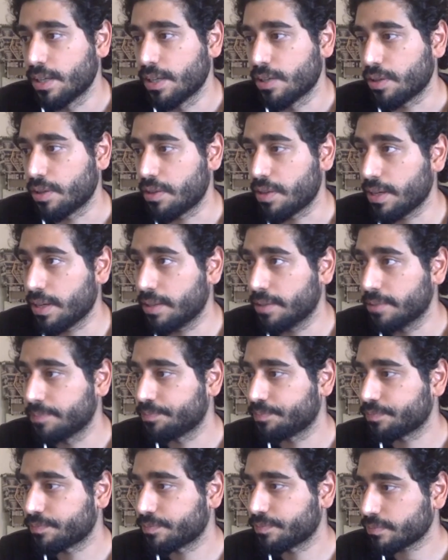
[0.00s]
So I think
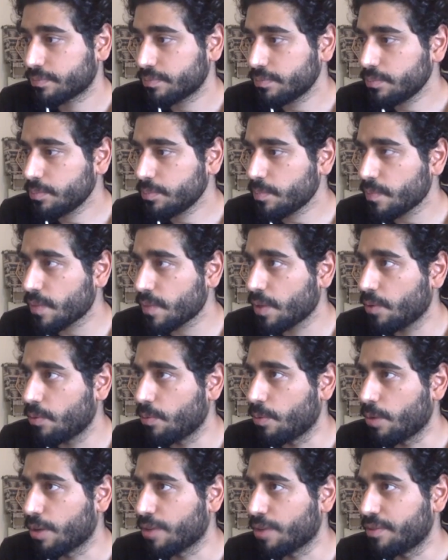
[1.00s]

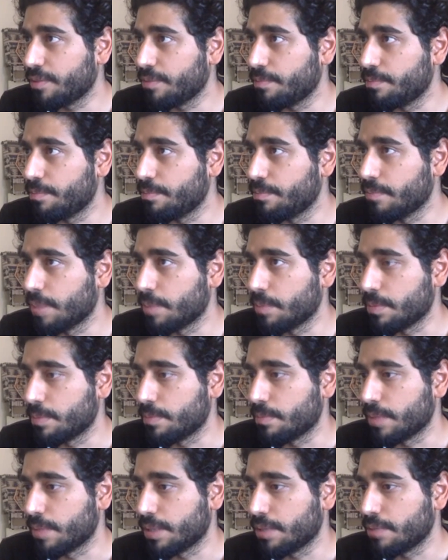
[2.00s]
one of the
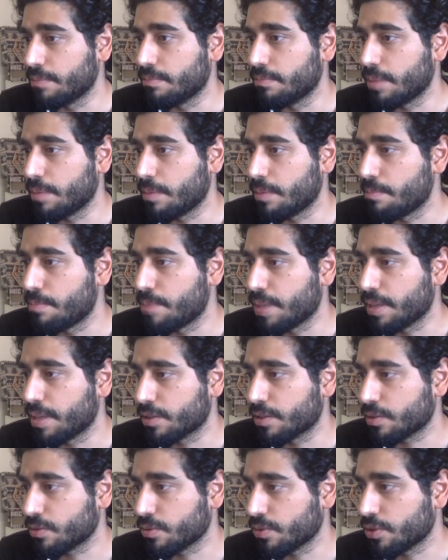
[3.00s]
maybe
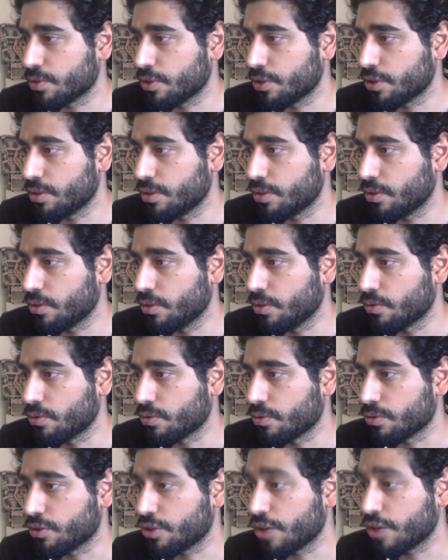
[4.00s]
biggest concern
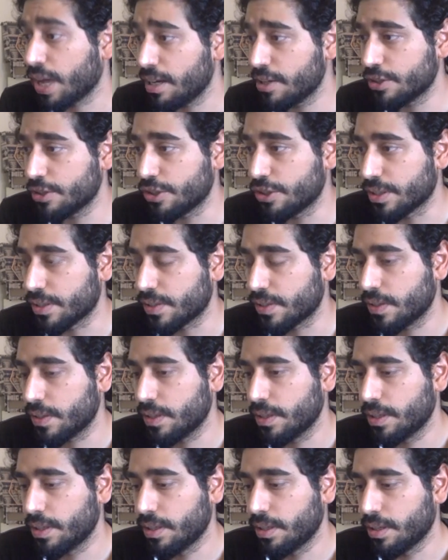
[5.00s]
or challenges
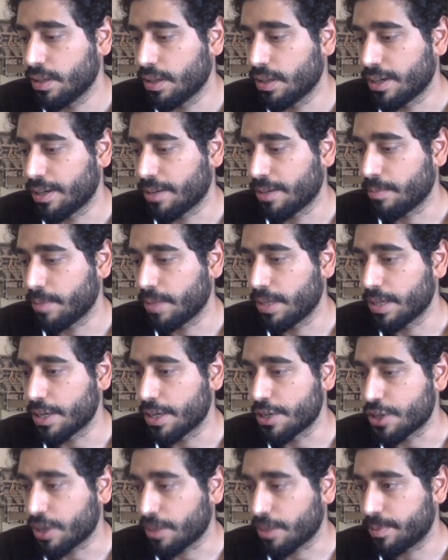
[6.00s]
in
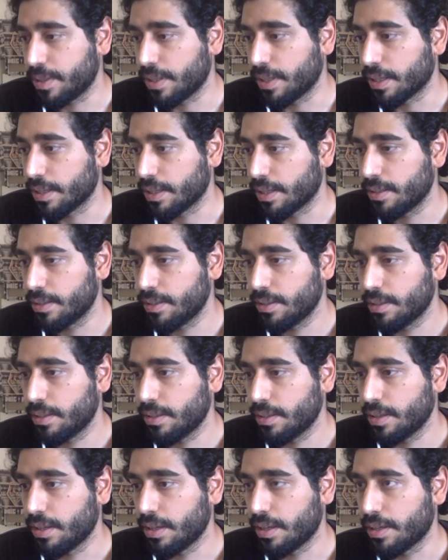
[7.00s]
adopting
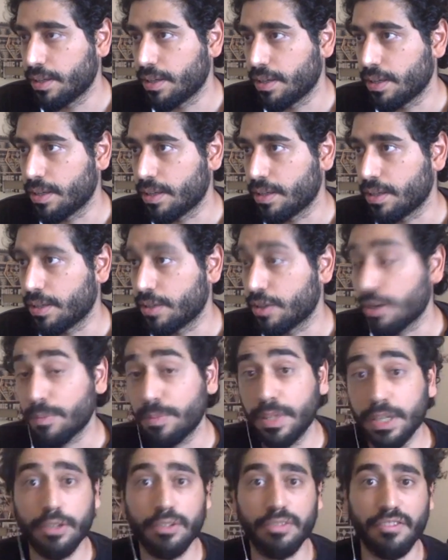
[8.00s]
and
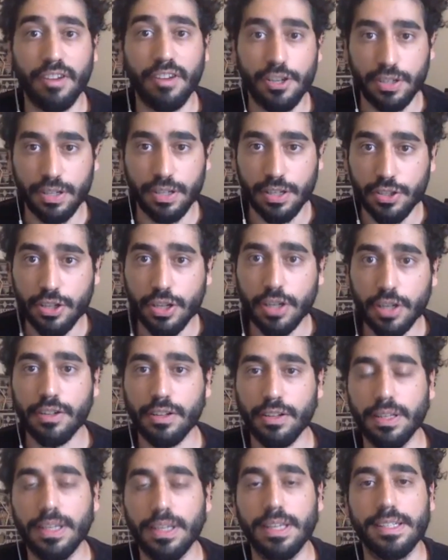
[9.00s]
adopting innovation in
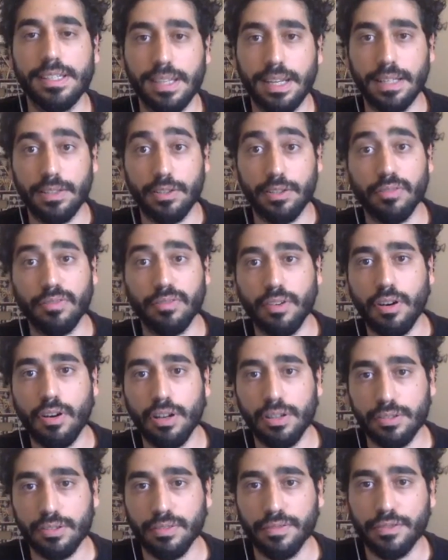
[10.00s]
general is that sort of
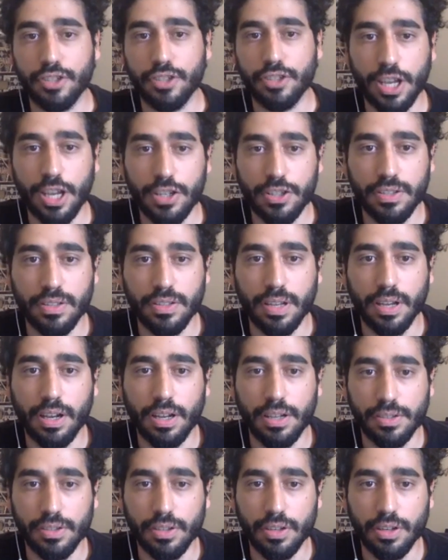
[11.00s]
cost of change and the
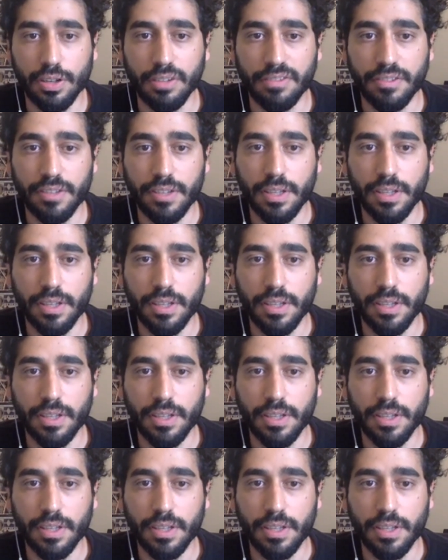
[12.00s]
cost of